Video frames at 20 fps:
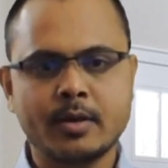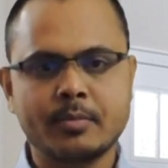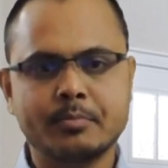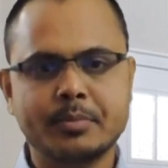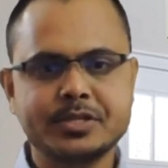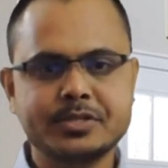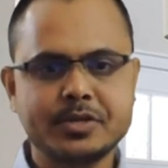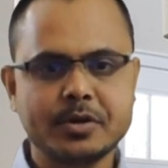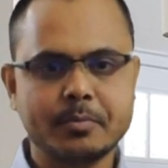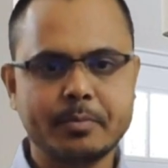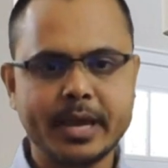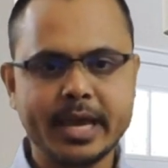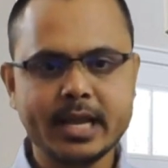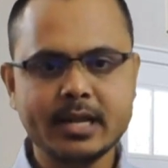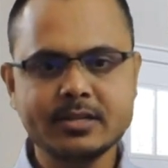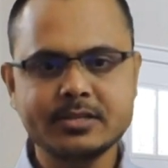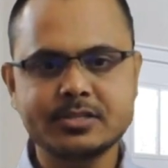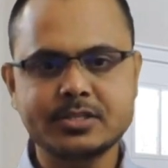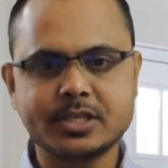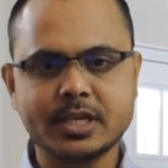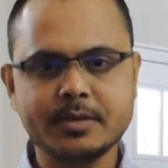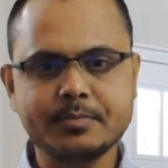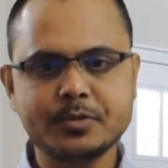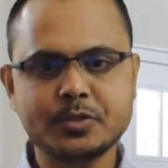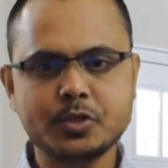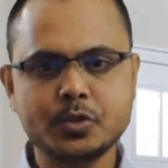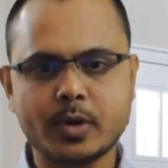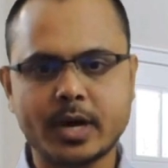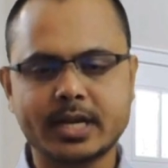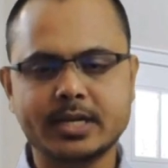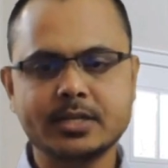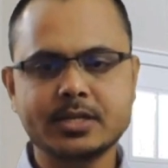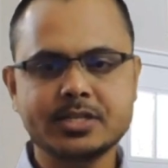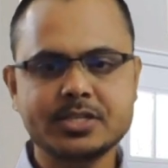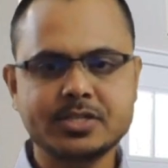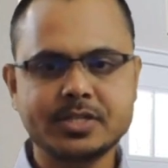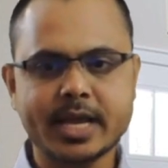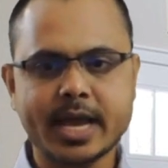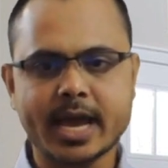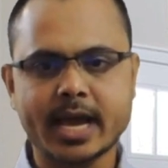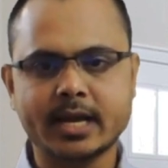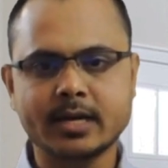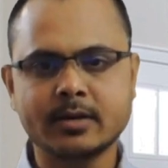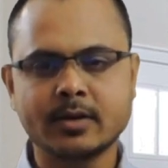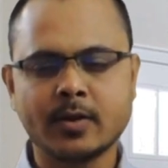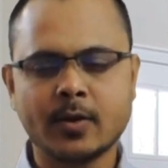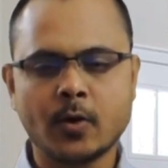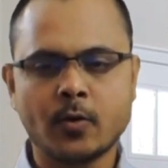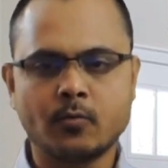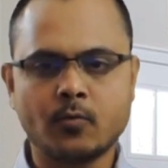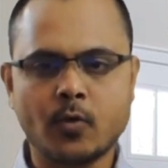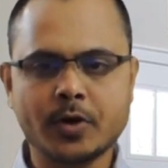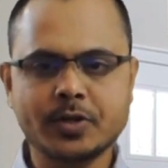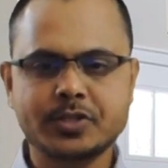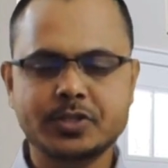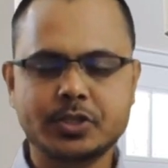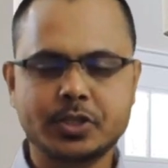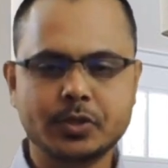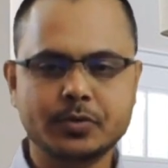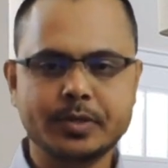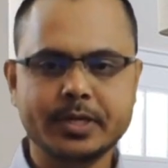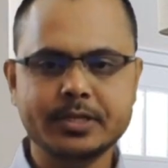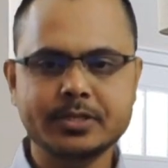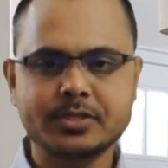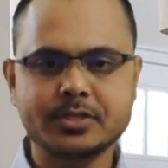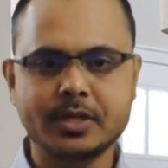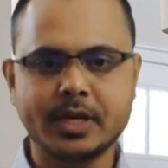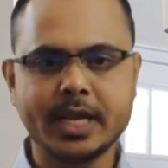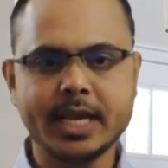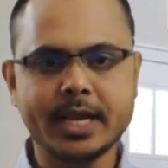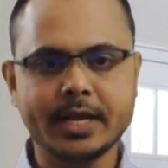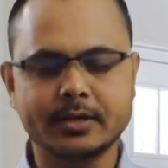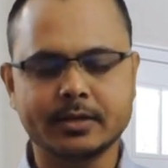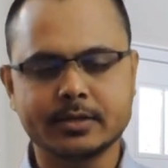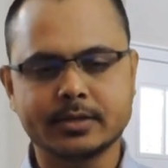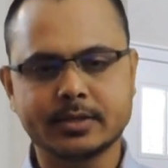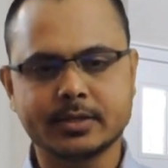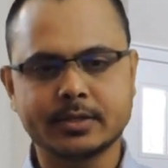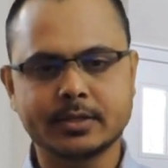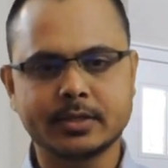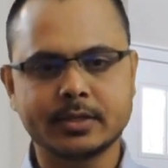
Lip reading: Mr. Bell seems to understand what students need.